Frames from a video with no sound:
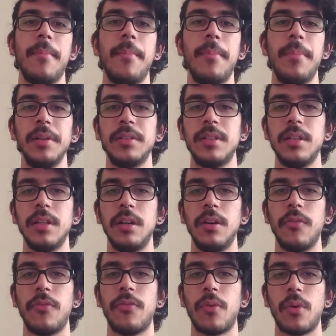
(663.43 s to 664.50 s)
But
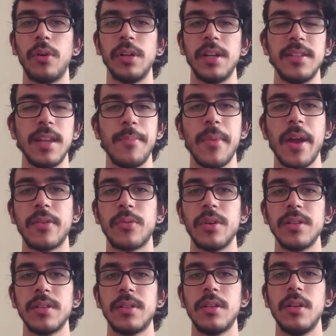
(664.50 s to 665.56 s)
for the same
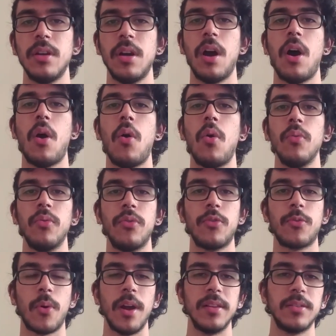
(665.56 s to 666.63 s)
address, all
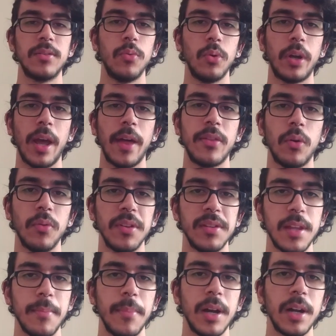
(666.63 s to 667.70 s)
threads will get on the
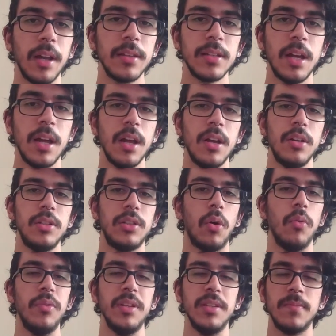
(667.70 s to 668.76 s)
same bucket,
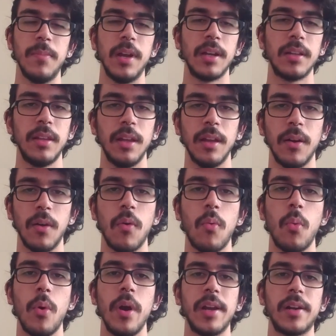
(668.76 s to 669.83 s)
so this makes the
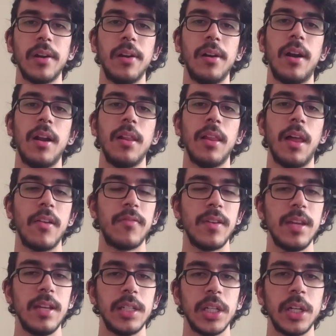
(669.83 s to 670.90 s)
waker
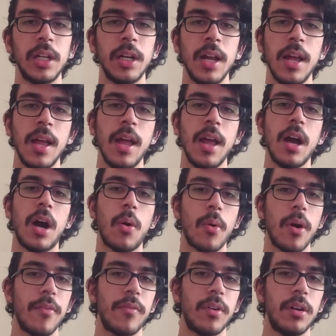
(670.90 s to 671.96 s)
life easier.
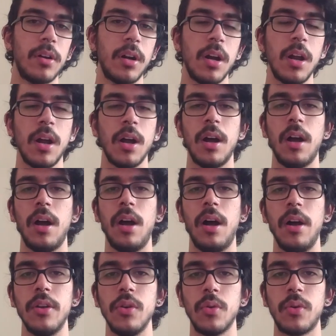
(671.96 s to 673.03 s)
However,
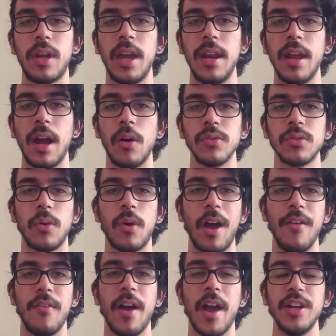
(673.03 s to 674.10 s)
you can also
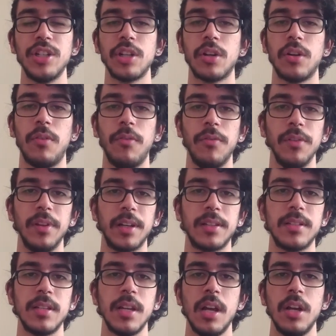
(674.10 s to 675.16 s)
have hash
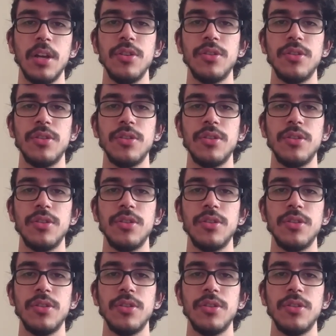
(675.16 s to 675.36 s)
conflicts.